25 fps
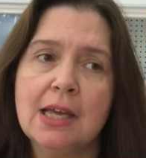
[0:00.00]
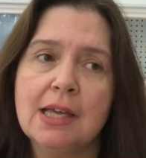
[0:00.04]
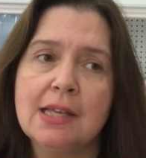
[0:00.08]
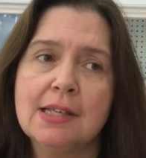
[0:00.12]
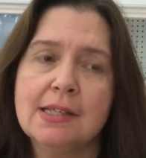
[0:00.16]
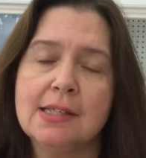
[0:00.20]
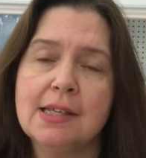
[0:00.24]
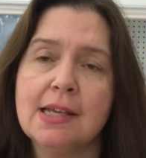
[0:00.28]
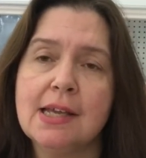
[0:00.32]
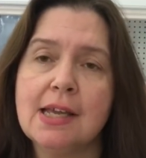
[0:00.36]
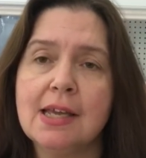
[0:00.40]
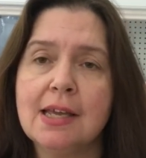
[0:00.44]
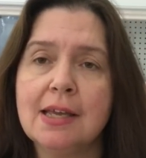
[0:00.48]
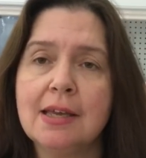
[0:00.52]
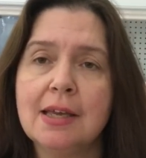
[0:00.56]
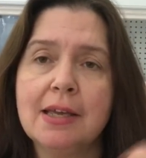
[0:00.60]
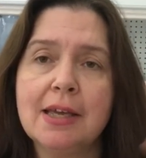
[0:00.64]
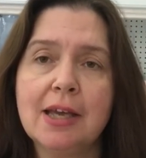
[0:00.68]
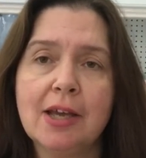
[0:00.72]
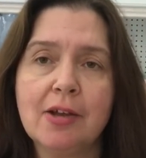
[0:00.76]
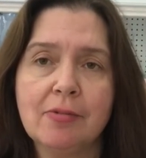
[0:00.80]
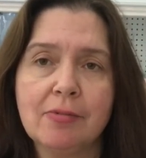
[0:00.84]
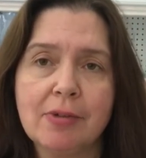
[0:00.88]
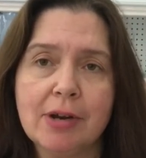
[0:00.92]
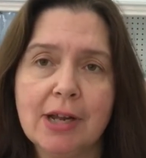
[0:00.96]
saying
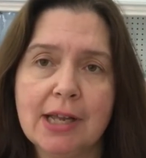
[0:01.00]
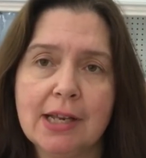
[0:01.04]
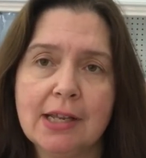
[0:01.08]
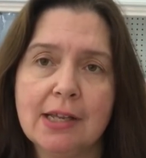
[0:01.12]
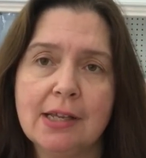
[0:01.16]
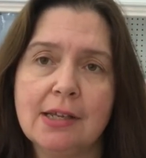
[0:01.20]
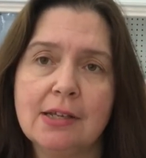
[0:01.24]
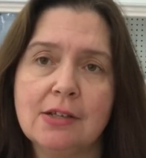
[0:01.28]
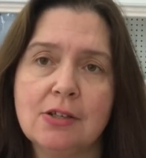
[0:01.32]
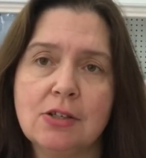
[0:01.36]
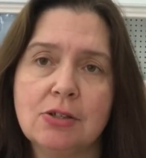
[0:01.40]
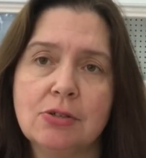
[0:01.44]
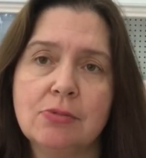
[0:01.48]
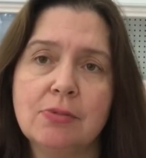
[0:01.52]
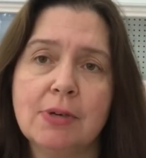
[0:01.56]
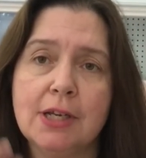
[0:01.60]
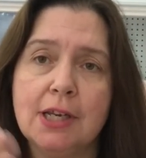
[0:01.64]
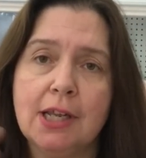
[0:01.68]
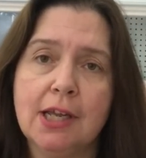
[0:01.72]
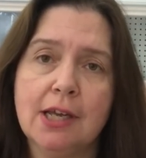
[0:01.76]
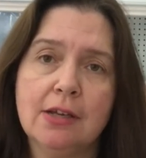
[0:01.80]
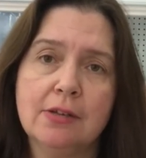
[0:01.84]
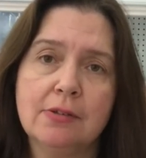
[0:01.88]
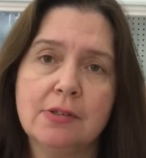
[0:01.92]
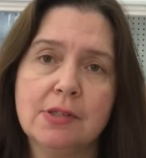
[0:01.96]
get ready to
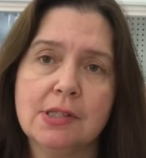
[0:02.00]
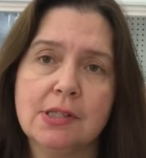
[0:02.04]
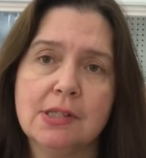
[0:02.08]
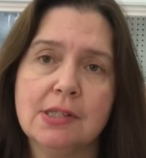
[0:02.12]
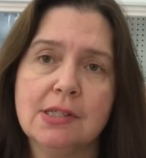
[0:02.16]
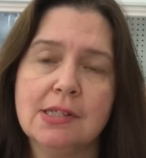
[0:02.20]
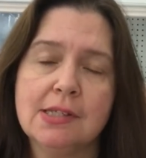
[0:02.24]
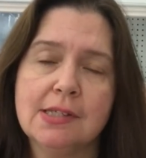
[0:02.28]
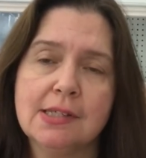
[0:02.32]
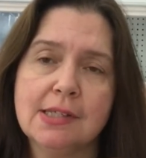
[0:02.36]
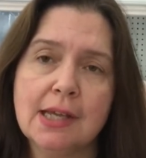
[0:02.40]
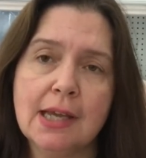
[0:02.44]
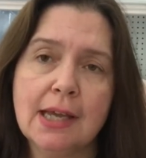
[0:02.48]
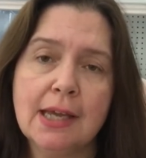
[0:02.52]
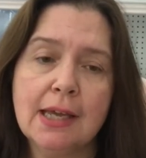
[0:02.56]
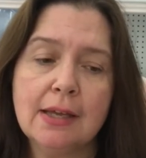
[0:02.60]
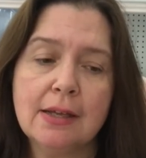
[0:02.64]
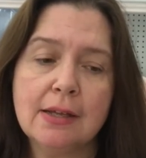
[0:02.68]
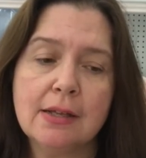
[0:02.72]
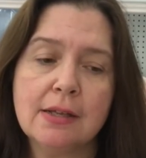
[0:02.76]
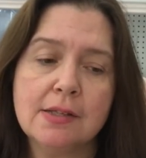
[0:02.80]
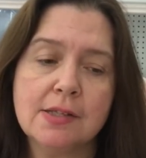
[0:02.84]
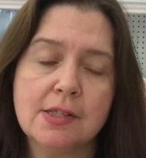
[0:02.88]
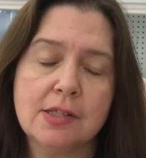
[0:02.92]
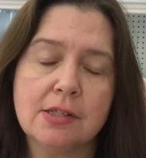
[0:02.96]
announce the sale.